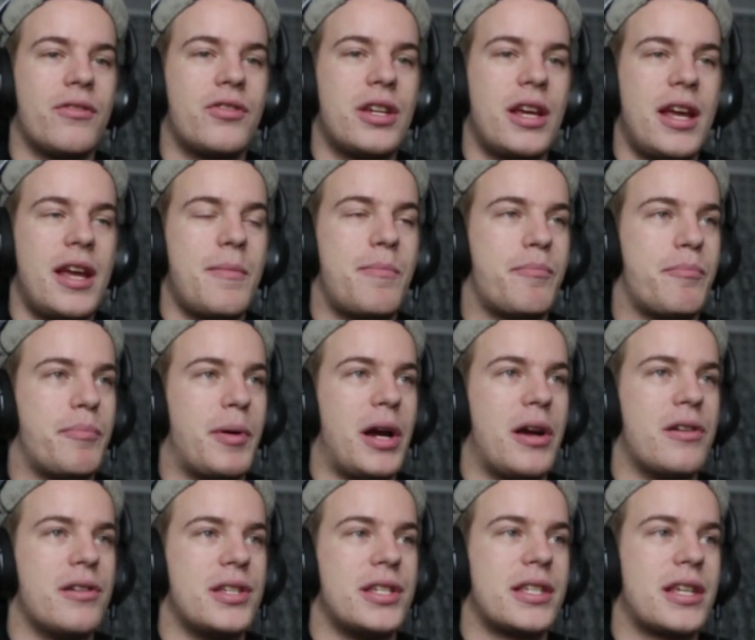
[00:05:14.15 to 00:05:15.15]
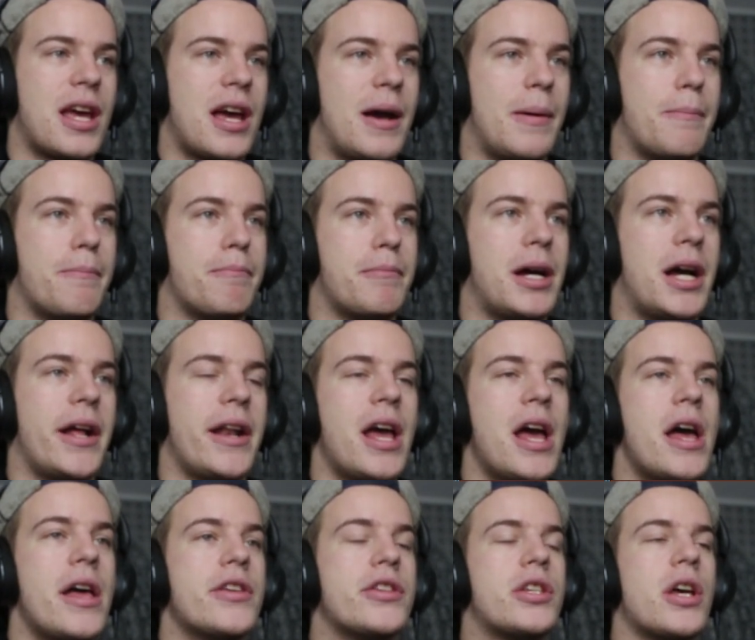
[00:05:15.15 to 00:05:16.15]
Jeepers, come on.
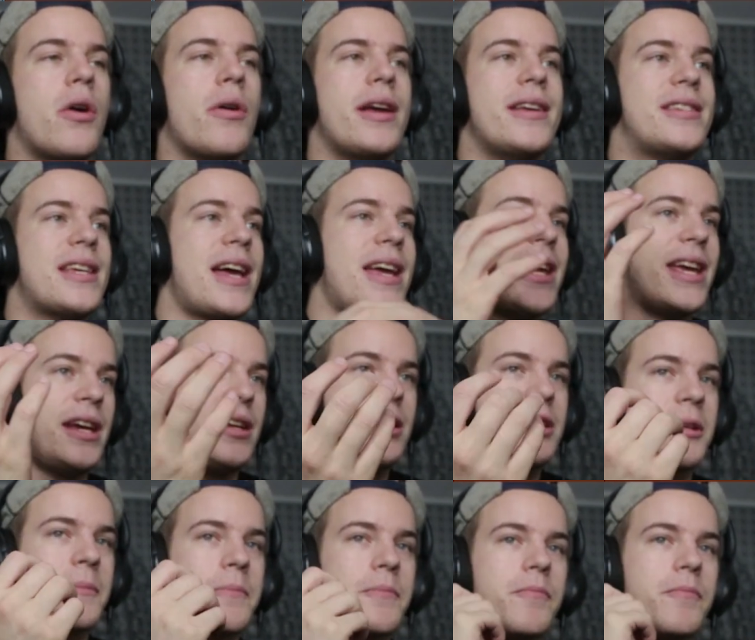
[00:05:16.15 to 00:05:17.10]
So is that it?